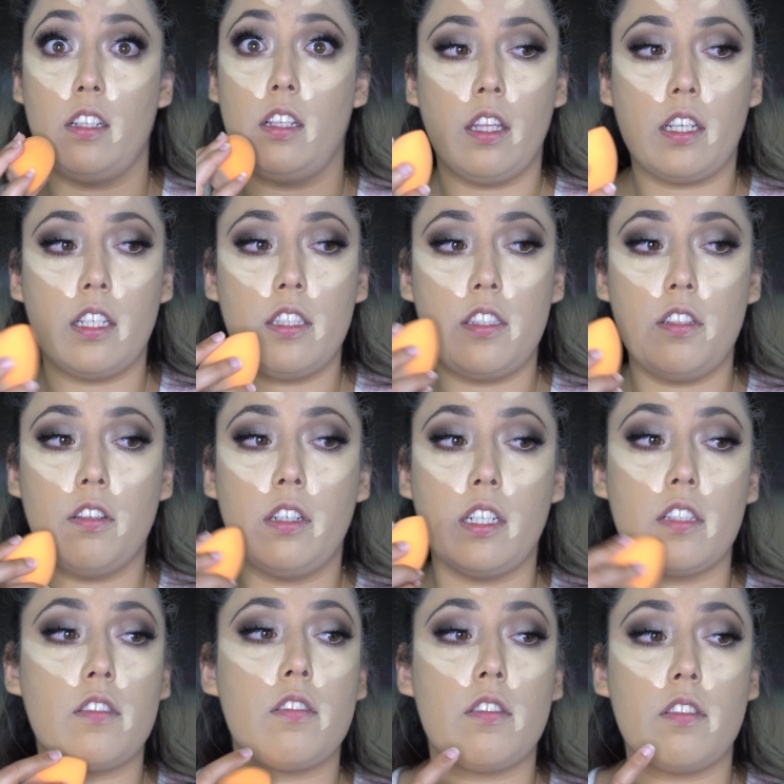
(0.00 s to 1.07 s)
the concealer
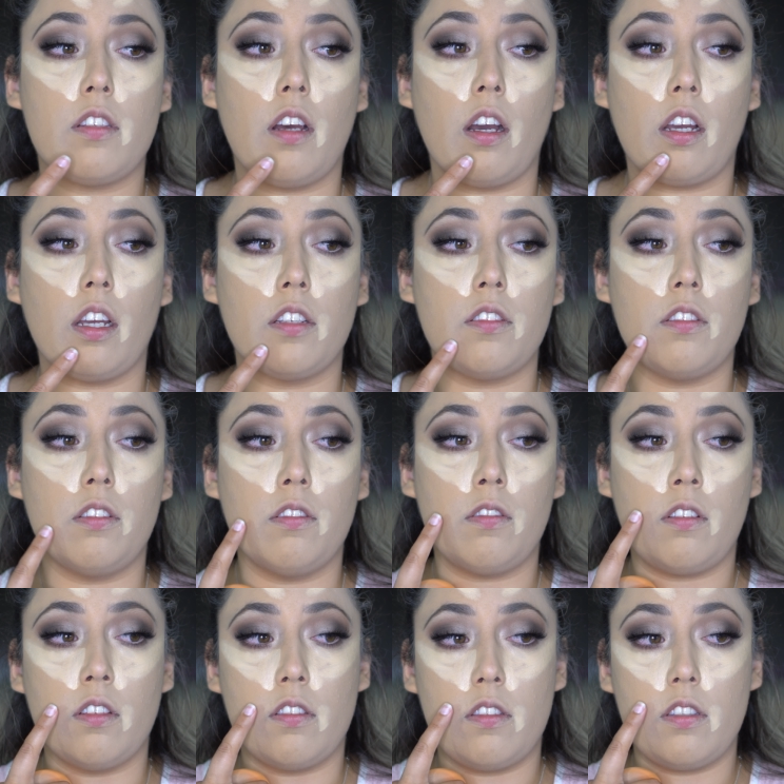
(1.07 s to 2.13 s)
gets stuck, as you
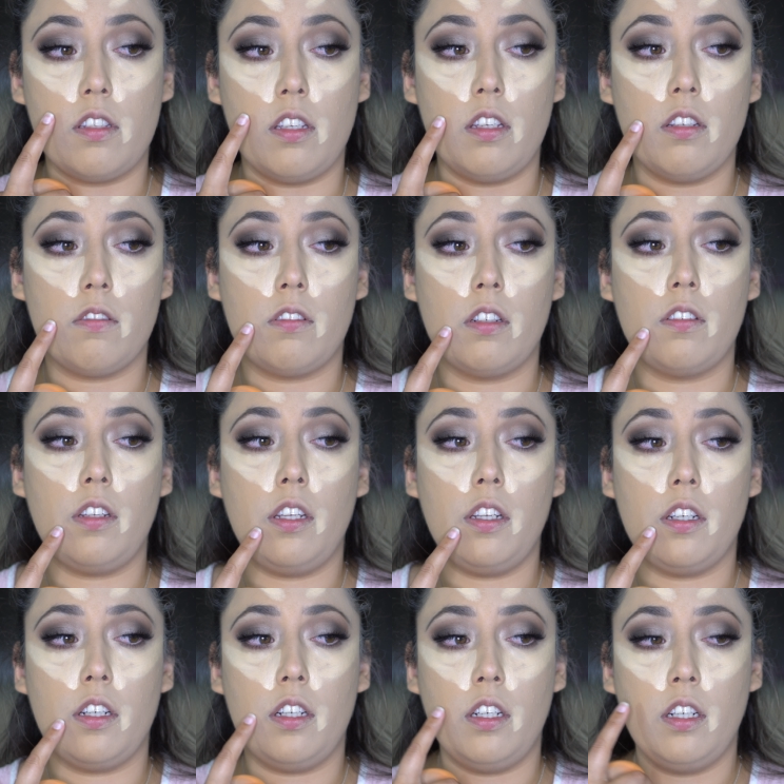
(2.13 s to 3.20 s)
can see around
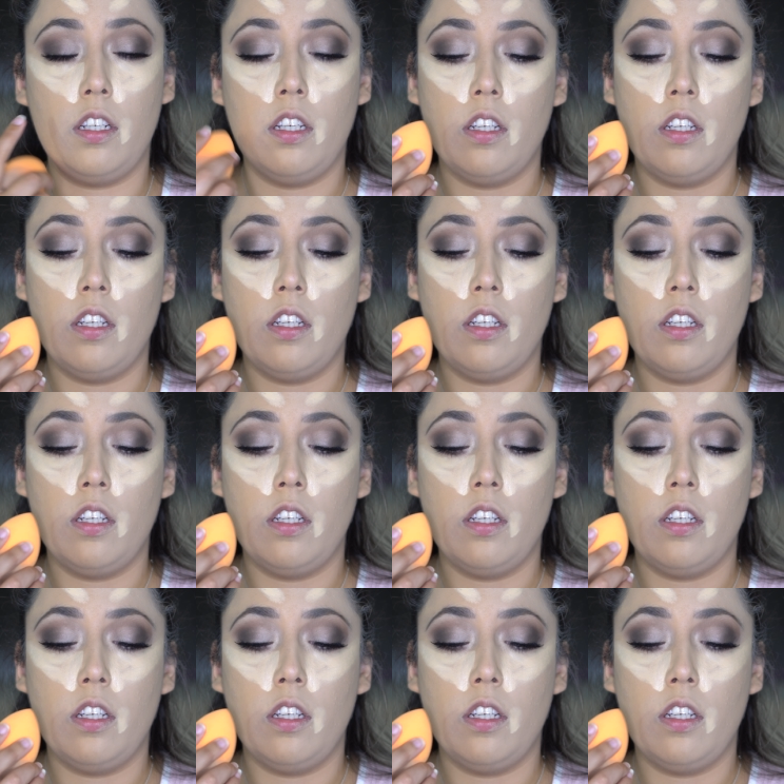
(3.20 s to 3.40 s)
here.